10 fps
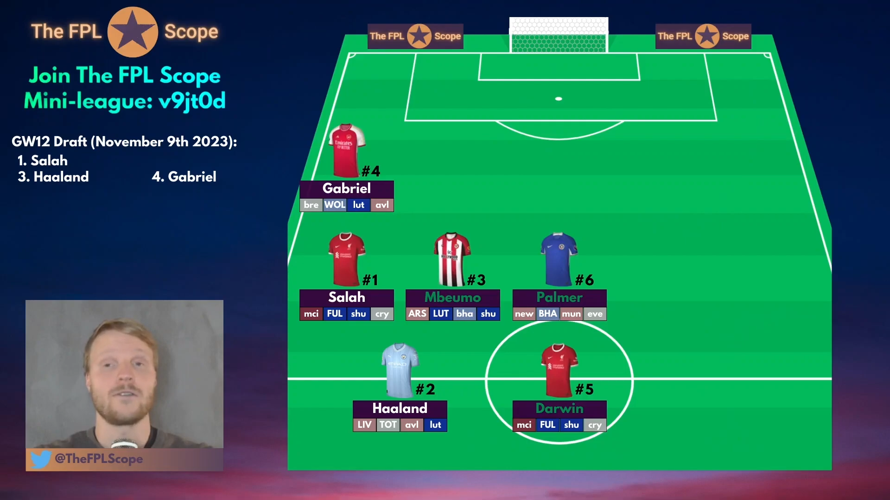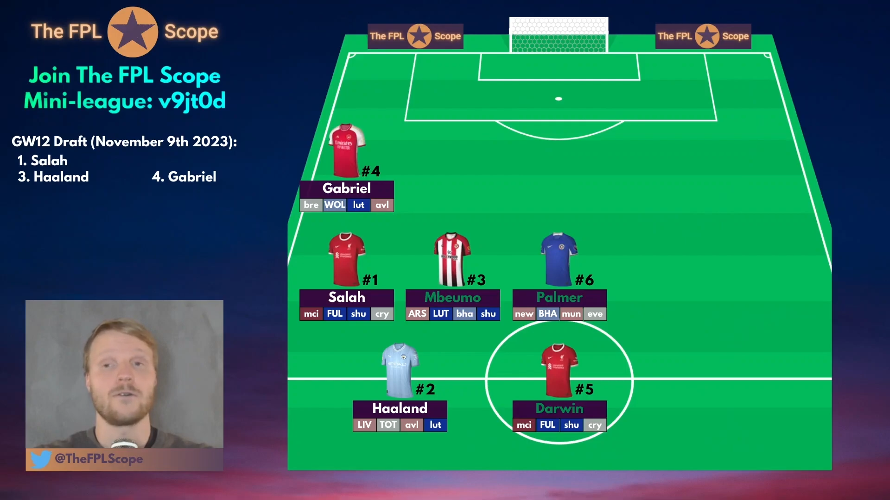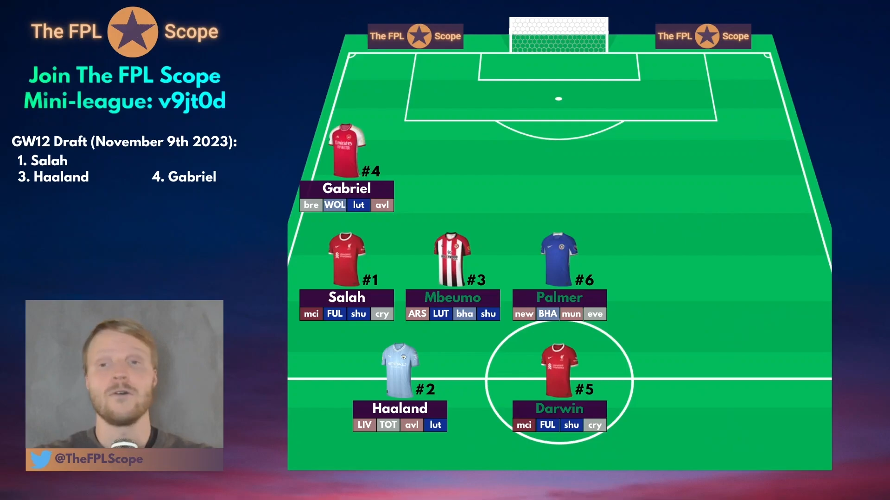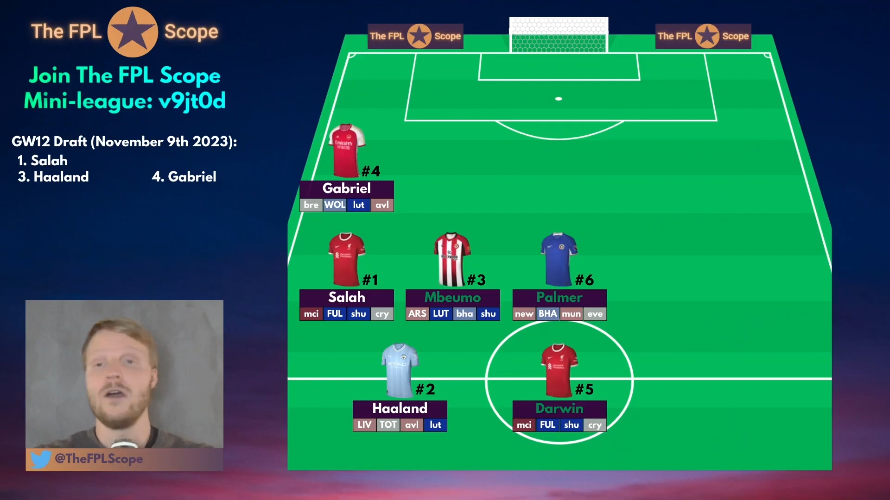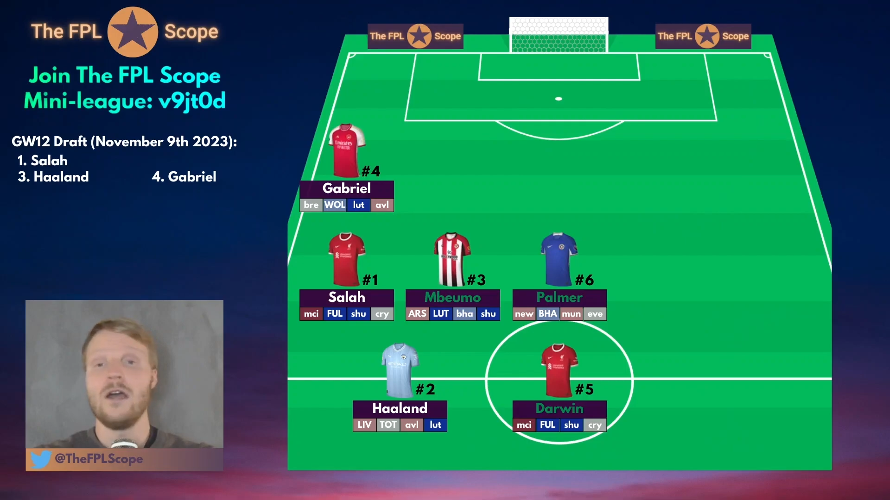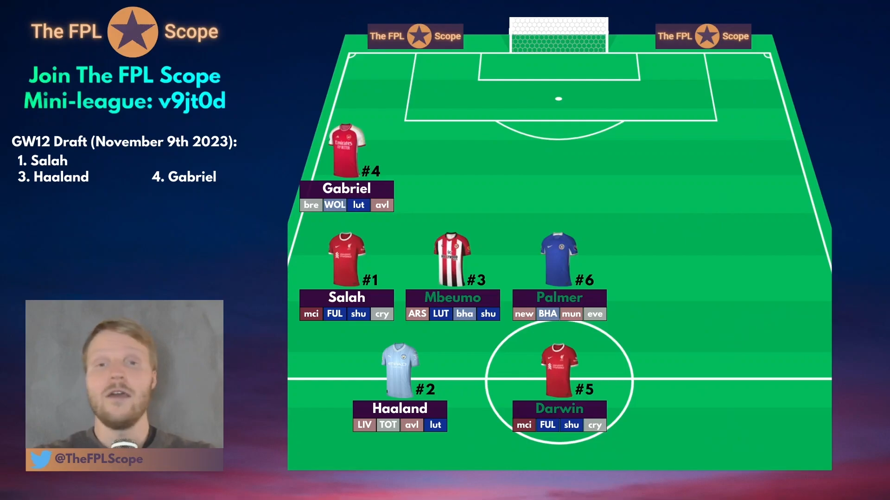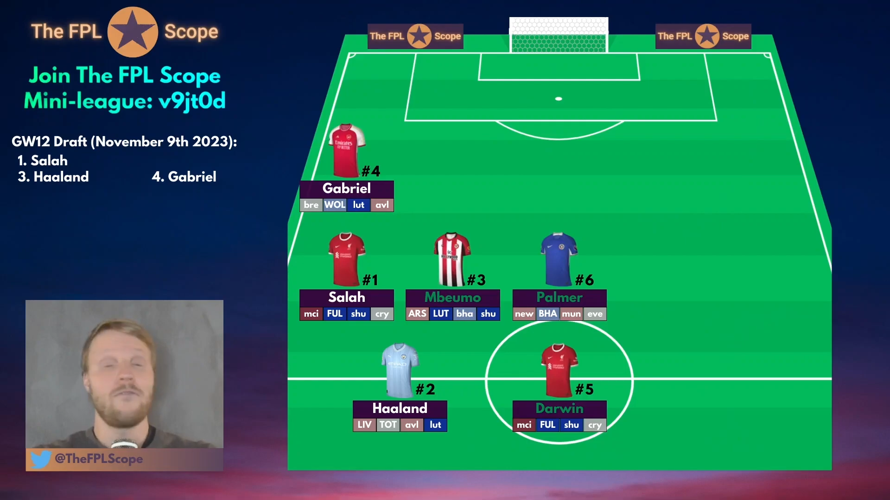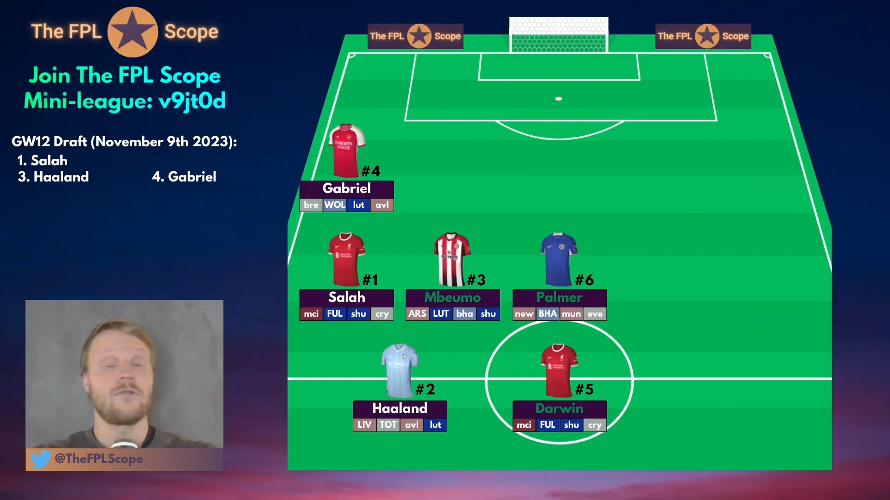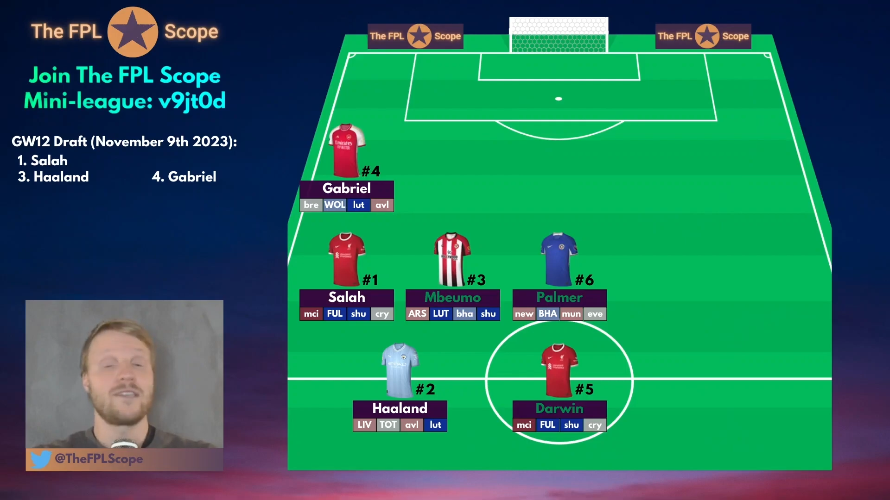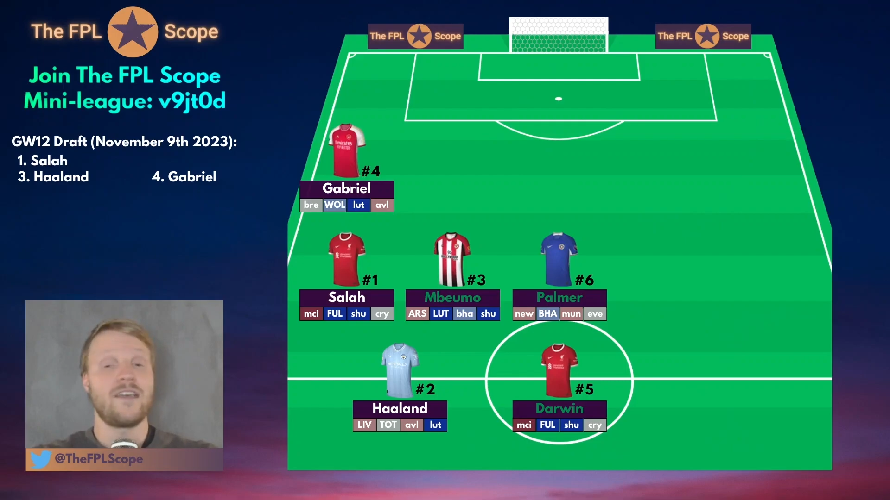So if
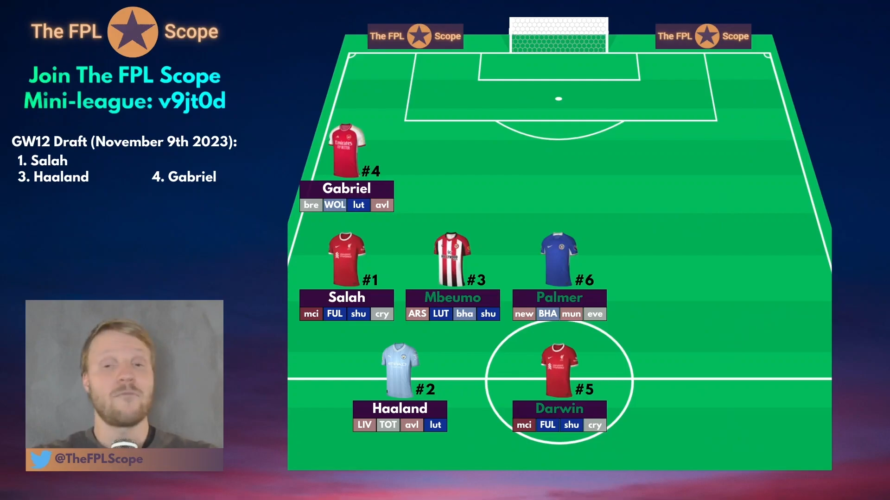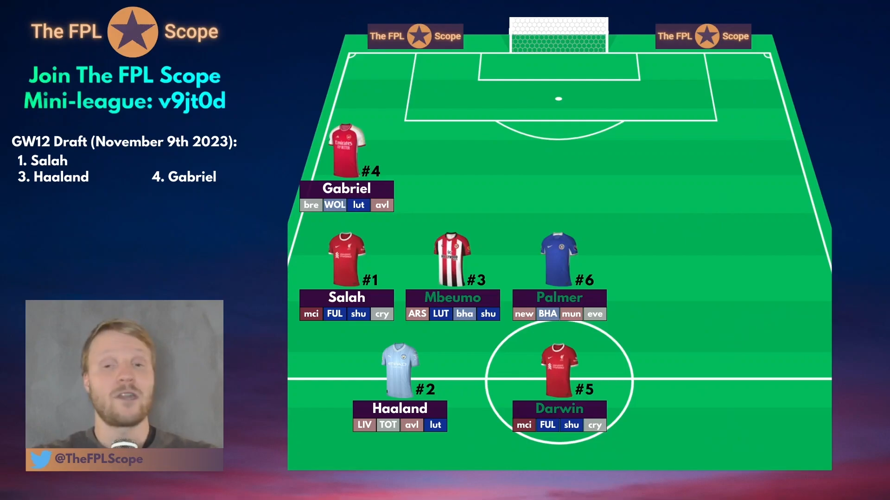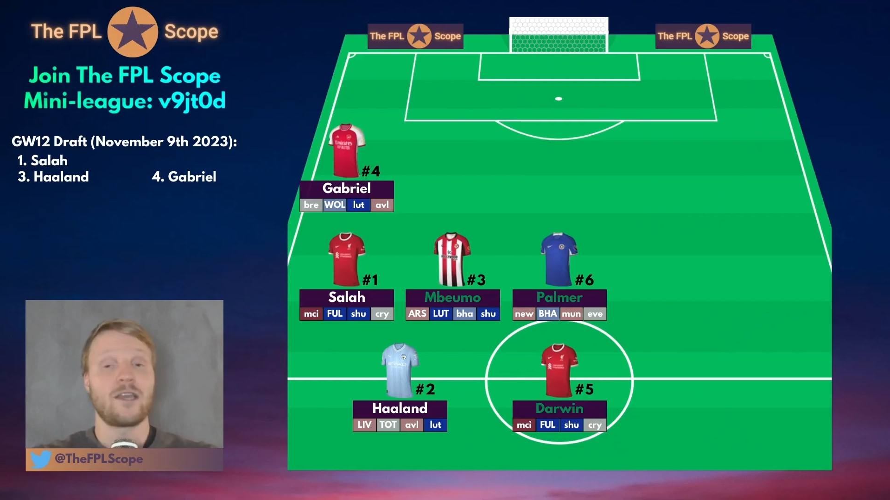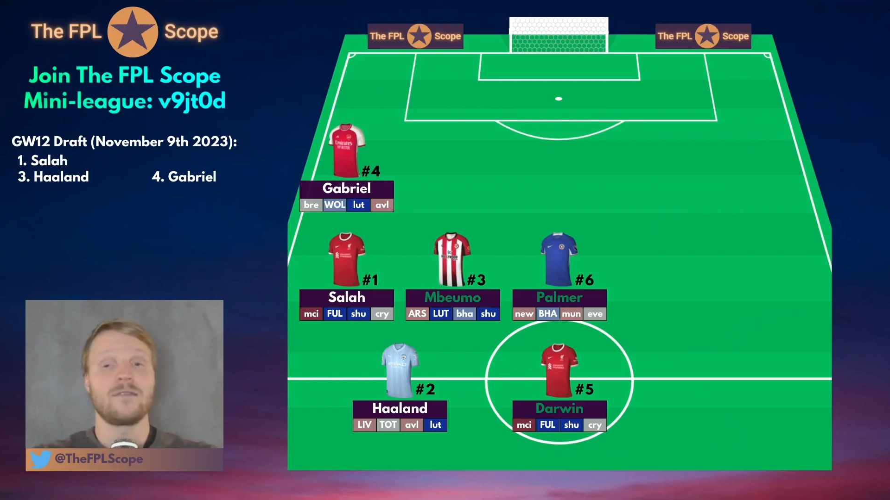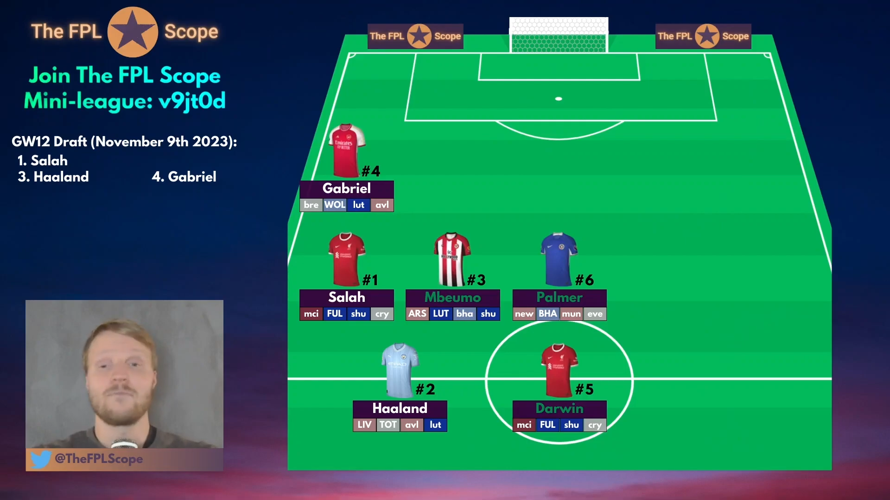you want to save money